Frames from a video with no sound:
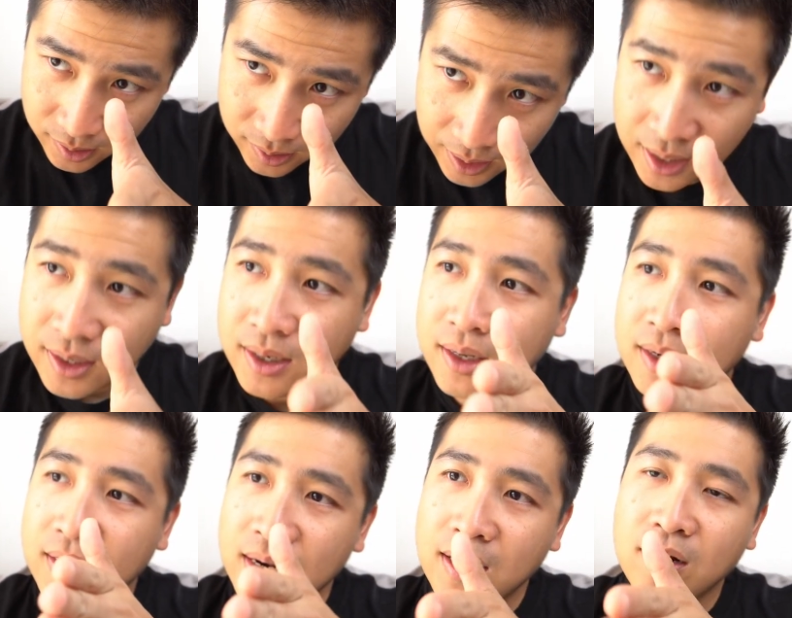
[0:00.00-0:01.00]

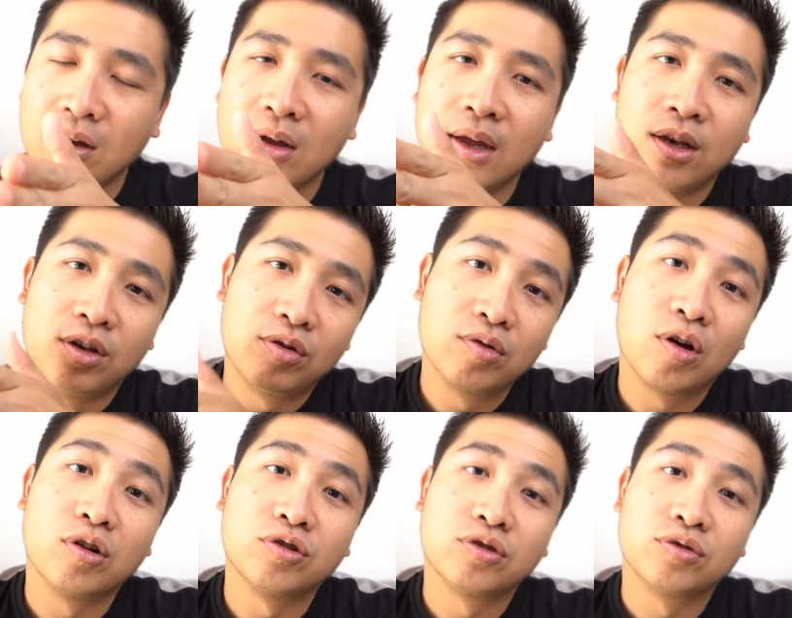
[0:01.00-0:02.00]
tenant, landlord, and new
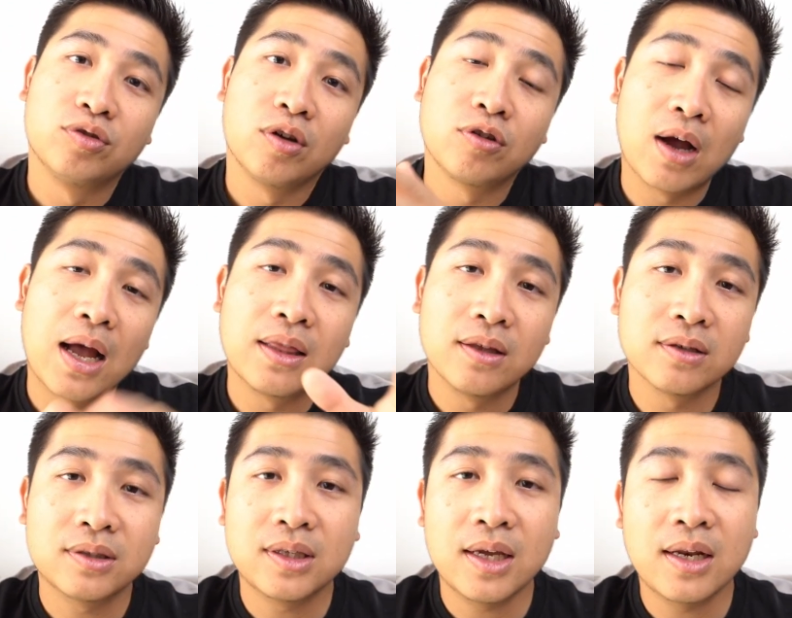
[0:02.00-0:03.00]
launch, you have to
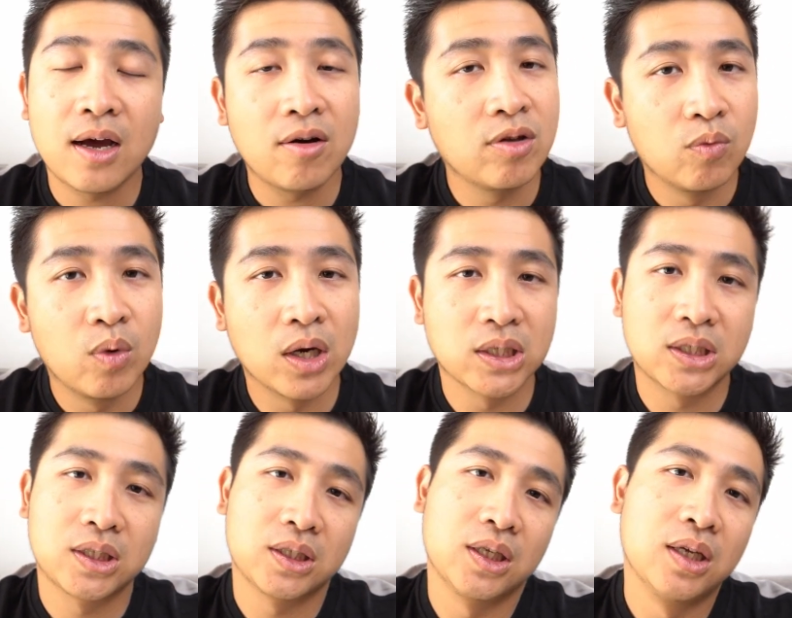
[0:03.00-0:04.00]
understand how it
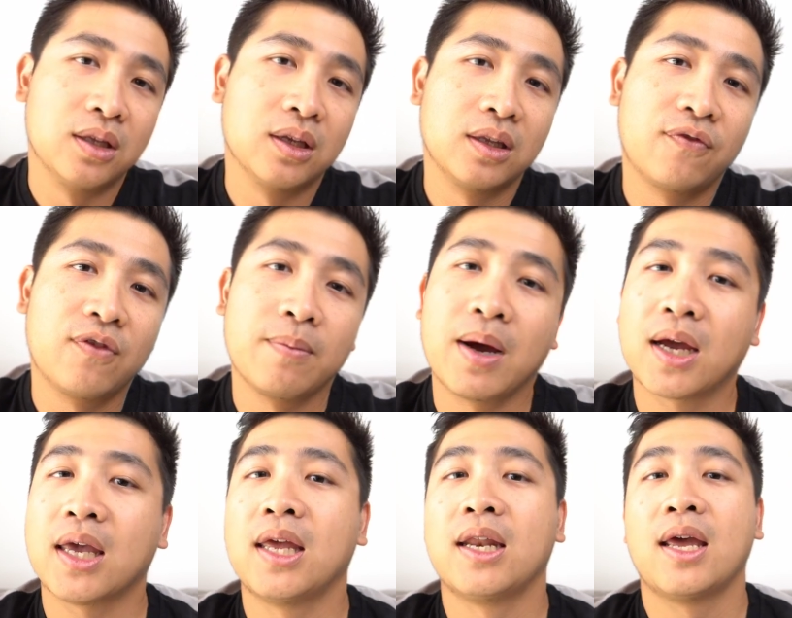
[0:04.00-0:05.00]
works in the different
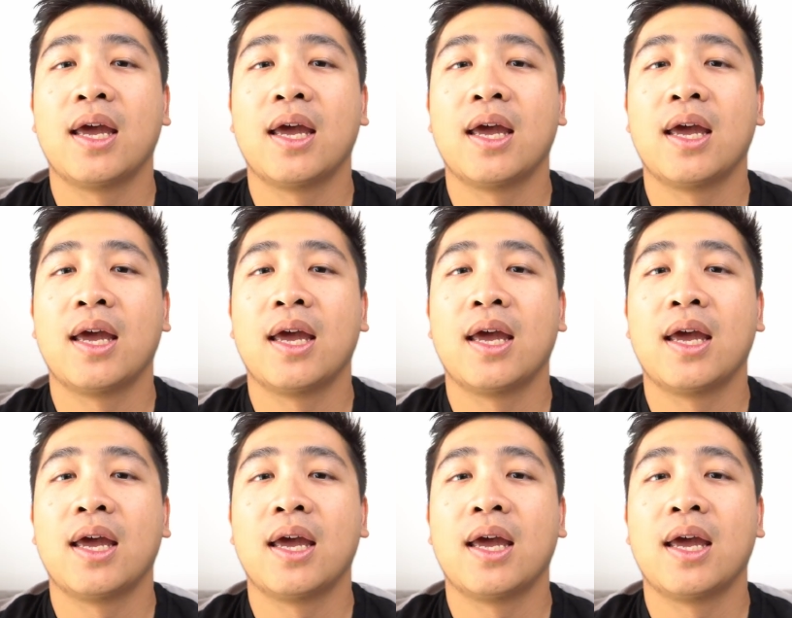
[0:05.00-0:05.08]
market.